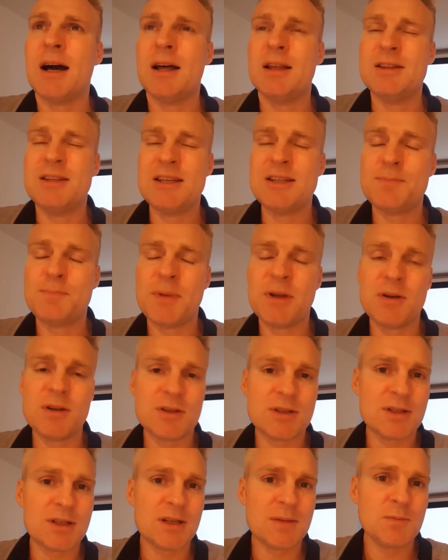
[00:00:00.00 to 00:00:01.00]
These
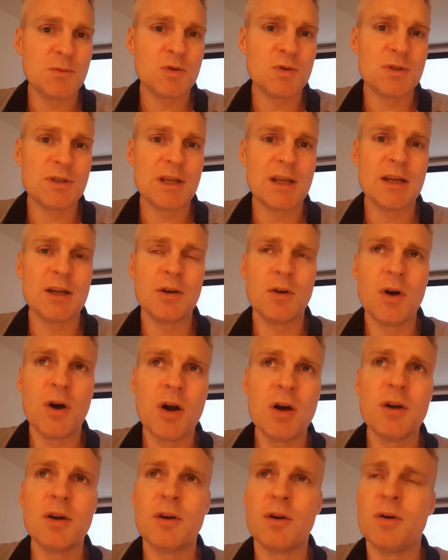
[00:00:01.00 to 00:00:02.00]
periods seem to take
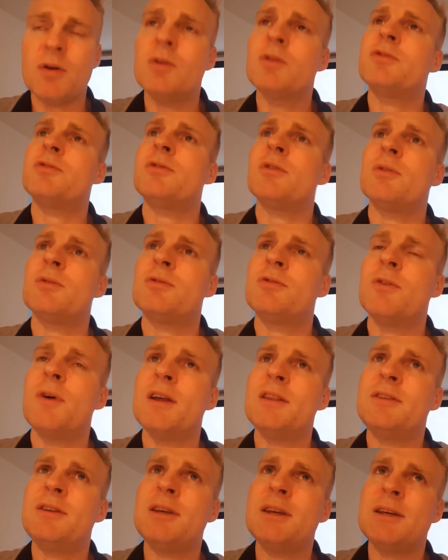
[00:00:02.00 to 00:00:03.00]
longer also. So
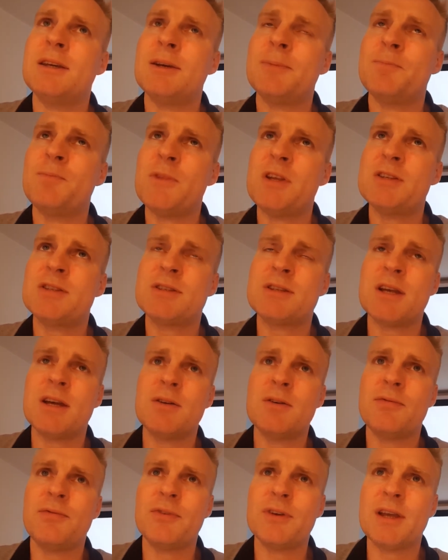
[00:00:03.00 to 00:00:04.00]
I think
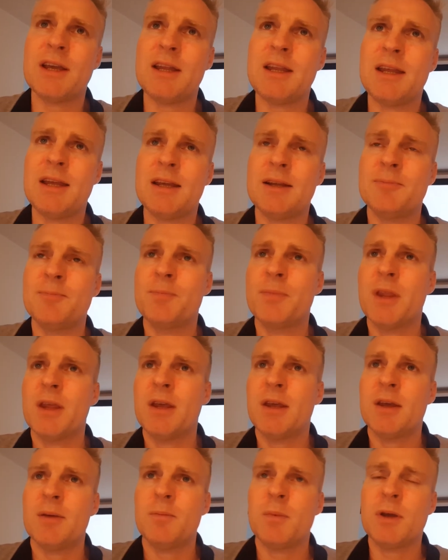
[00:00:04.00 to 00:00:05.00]
instead of getting
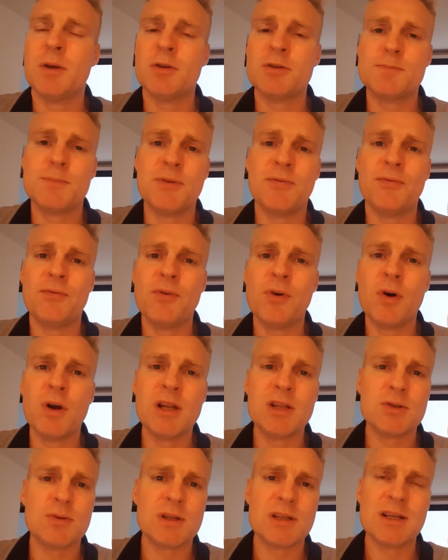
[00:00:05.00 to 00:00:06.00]
because before
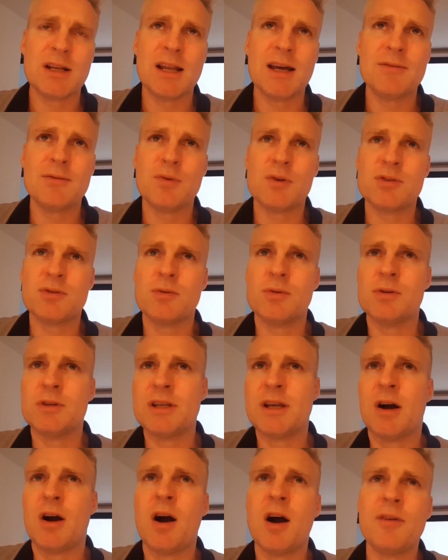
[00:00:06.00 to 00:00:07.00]
in 2011 it was
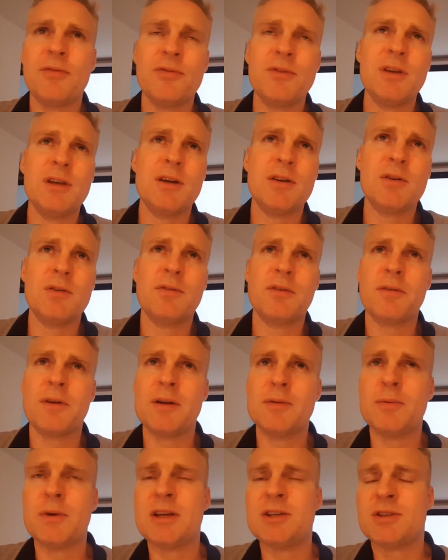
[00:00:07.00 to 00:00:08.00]
only half a year
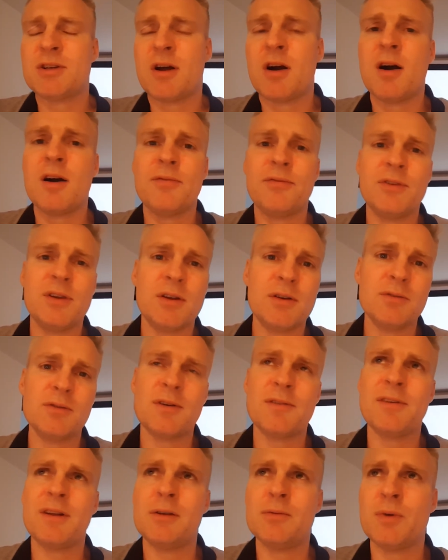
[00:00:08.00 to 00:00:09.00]
overvaluation, half a year
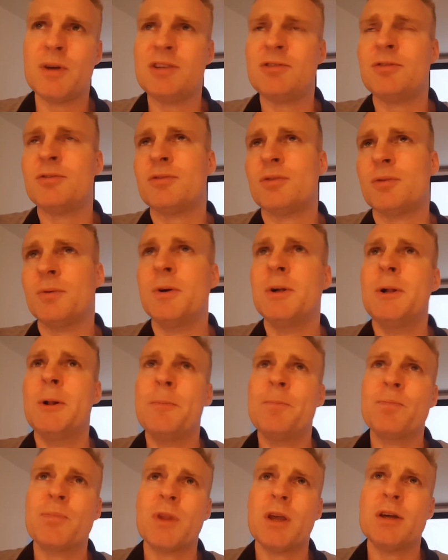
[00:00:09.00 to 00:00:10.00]
undervaluation. So
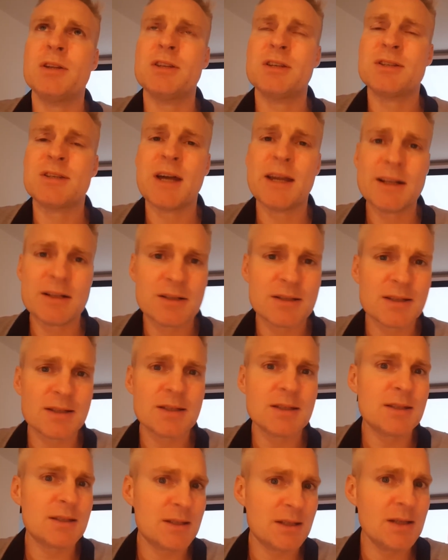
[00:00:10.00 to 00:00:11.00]
uh, the cycles
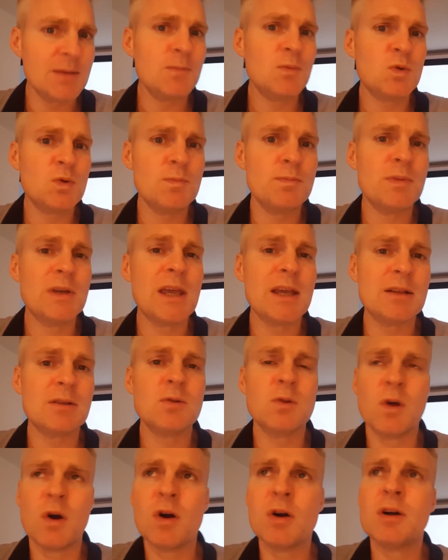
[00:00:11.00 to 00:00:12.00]
seem to
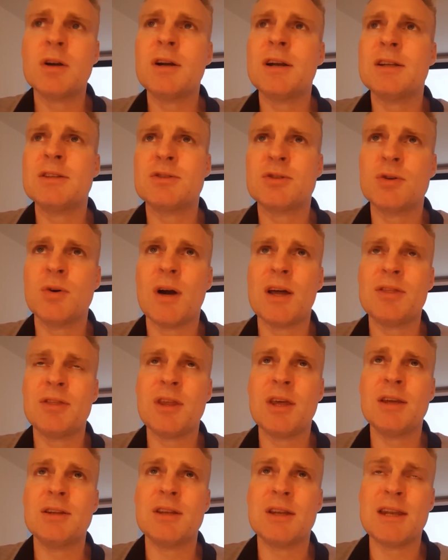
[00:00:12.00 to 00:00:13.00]
get longer, and so I
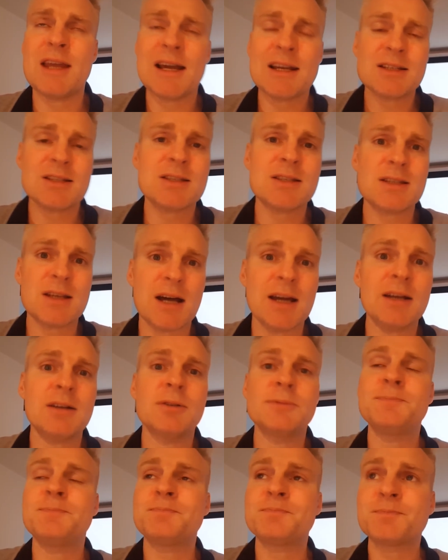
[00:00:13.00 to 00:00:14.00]
think the next
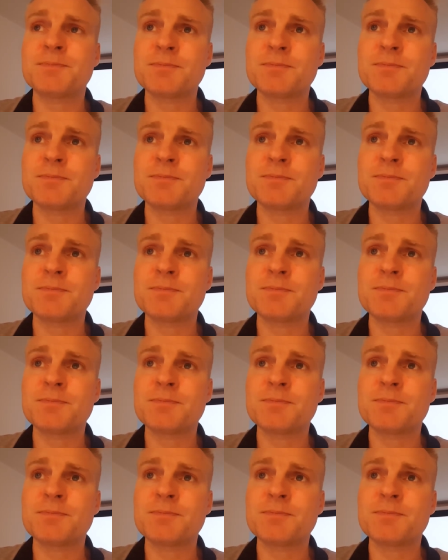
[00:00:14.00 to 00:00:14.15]
cycle,